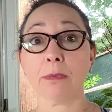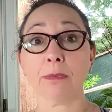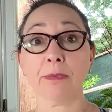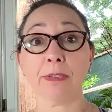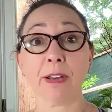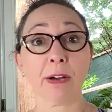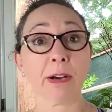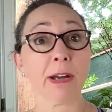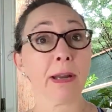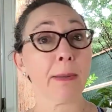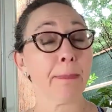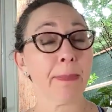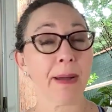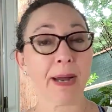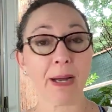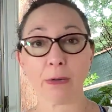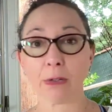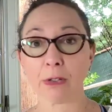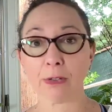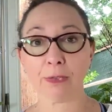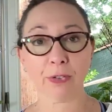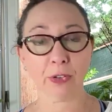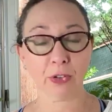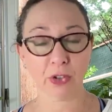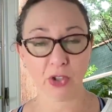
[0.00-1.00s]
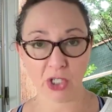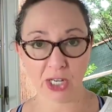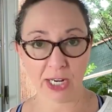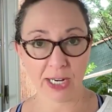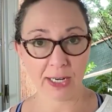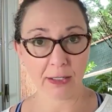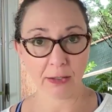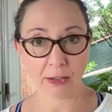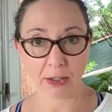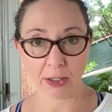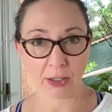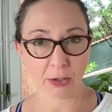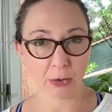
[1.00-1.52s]
very powerful
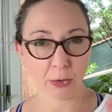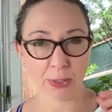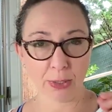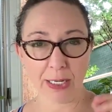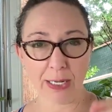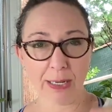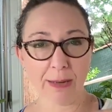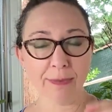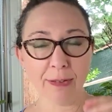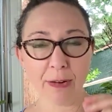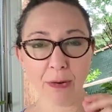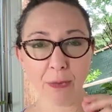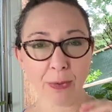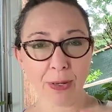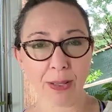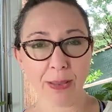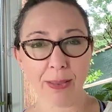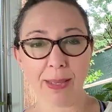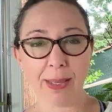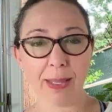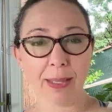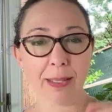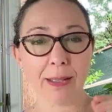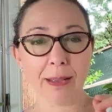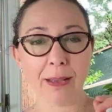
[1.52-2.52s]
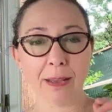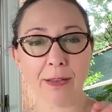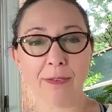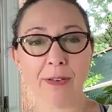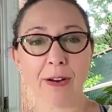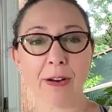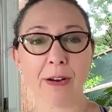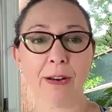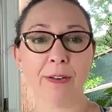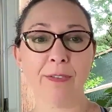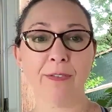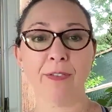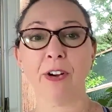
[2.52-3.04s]
changes even within the
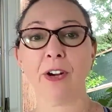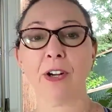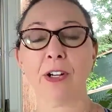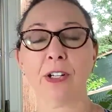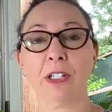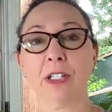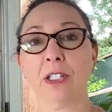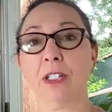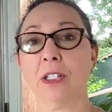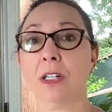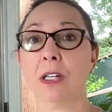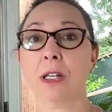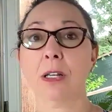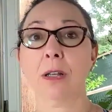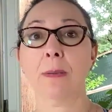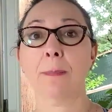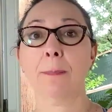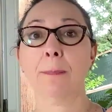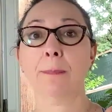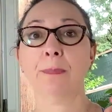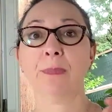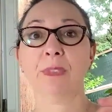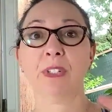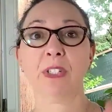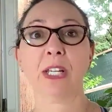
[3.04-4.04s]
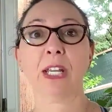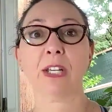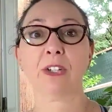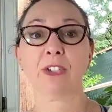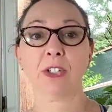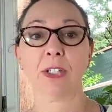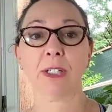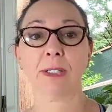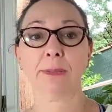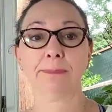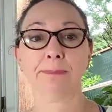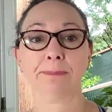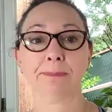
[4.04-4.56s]
very first
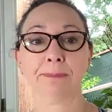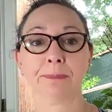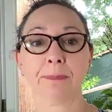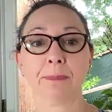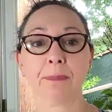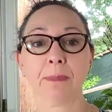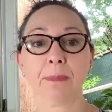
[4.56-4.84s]
session.